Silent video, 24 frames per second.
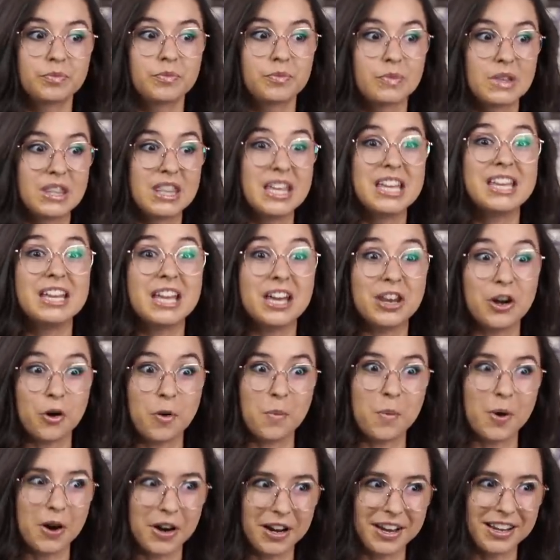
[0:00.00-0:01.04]
the inner
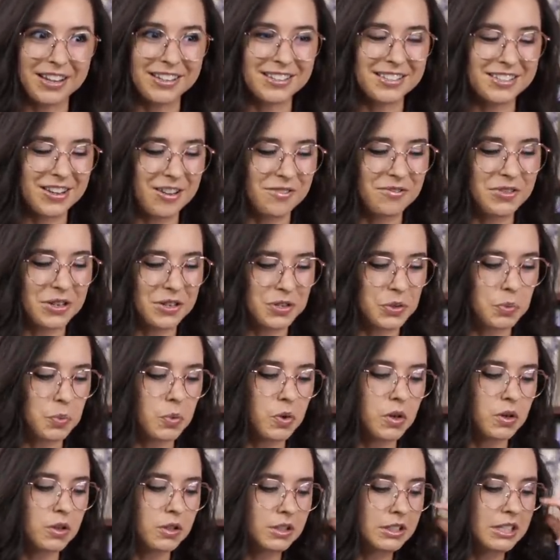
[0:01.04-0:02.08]
workings of this
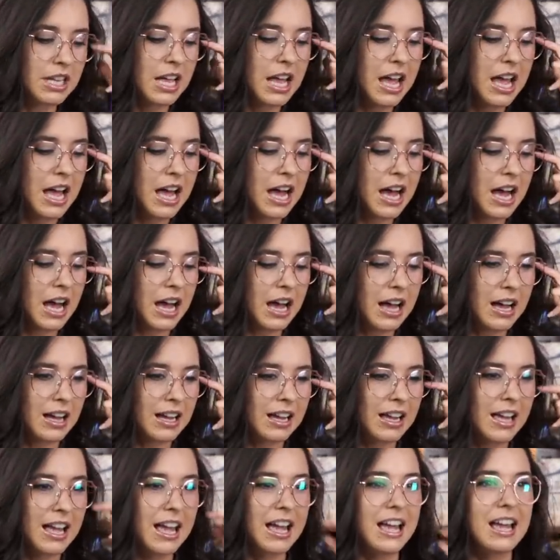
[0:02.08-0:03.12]
world. I
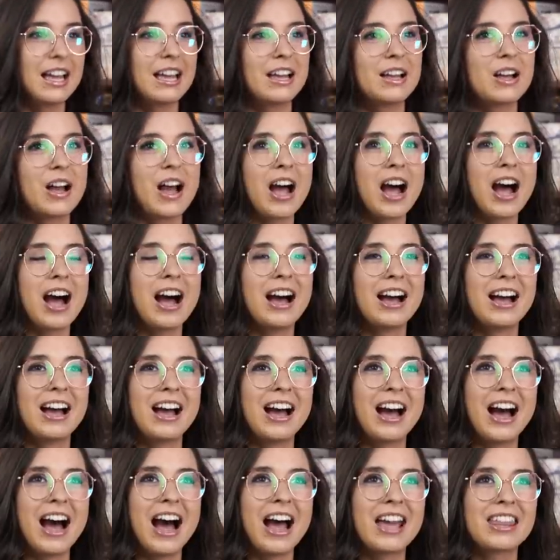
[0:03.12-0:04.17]

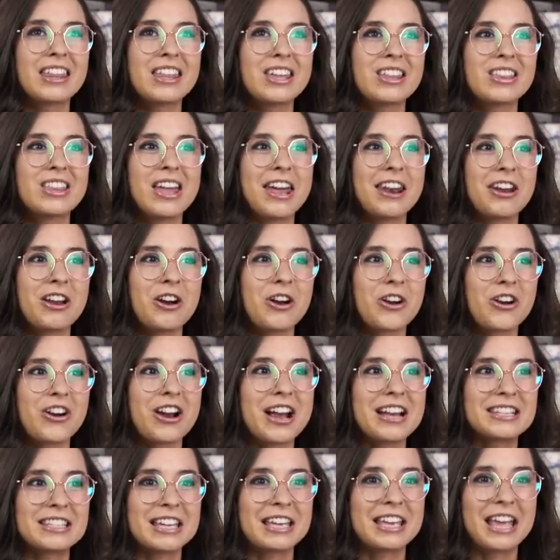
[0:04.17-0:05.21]
think that her
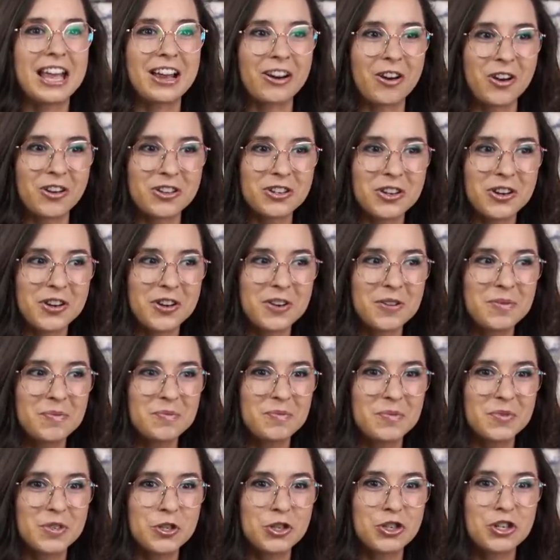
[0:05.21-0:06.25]
as a character,
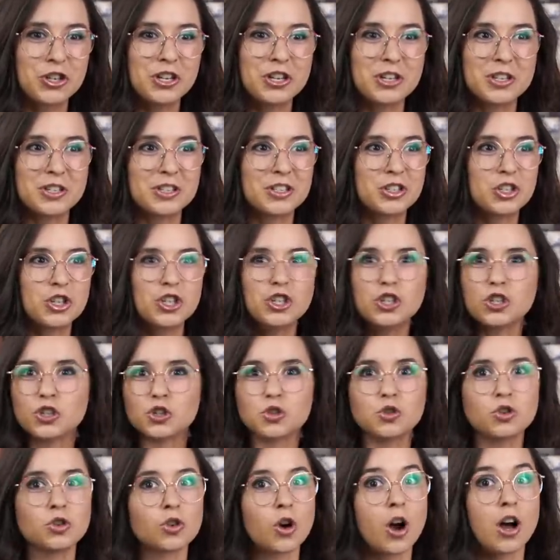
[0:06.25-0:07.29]
she
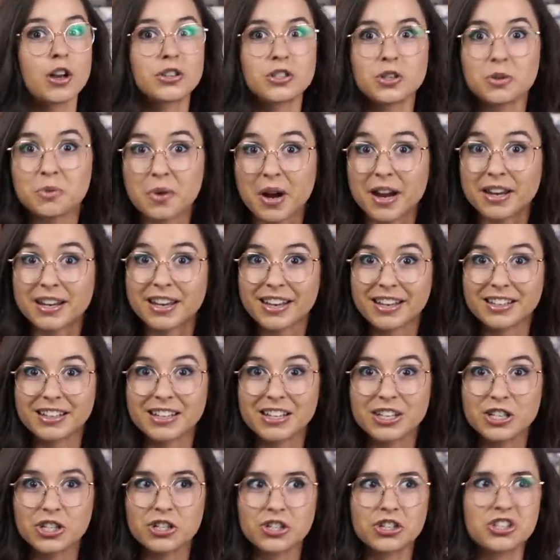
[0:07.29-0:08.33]
just draws you right in.
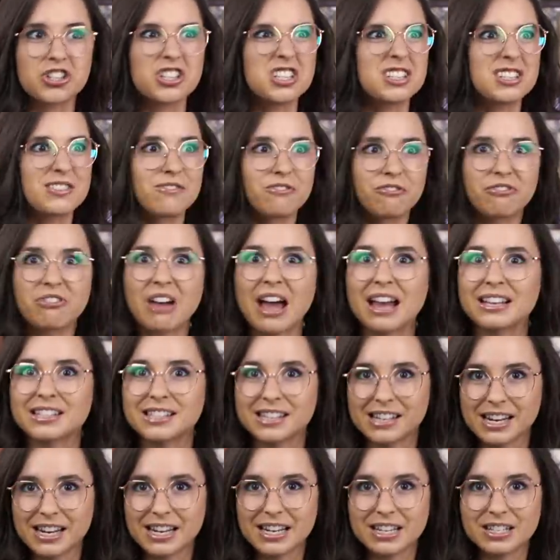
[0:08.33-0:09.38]
She's
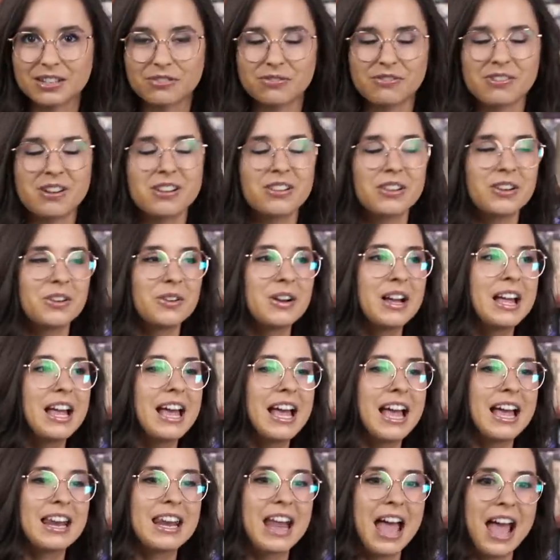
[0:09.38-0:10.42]
fascinating to follow.
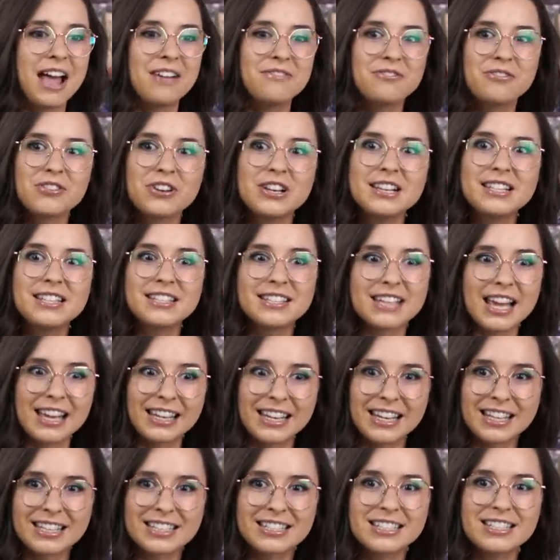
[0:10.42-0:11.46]
And every
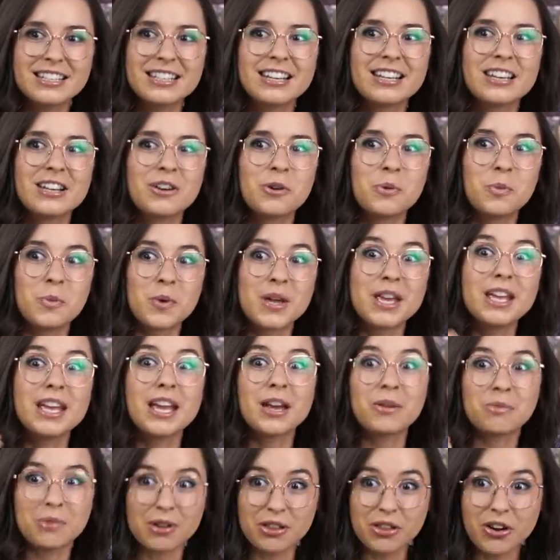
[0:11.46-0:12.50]
second we
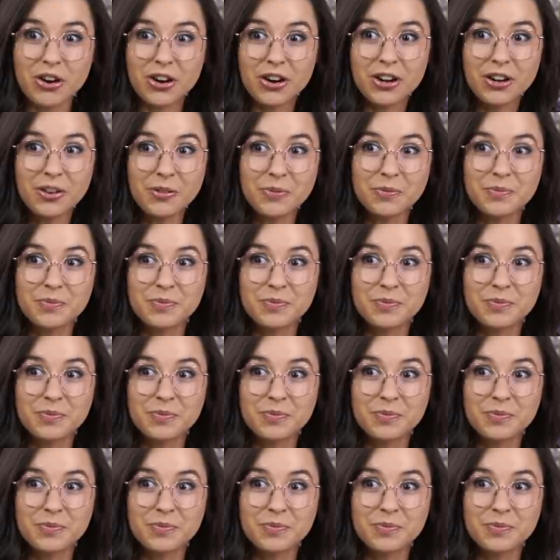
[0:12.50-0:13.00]
get with her,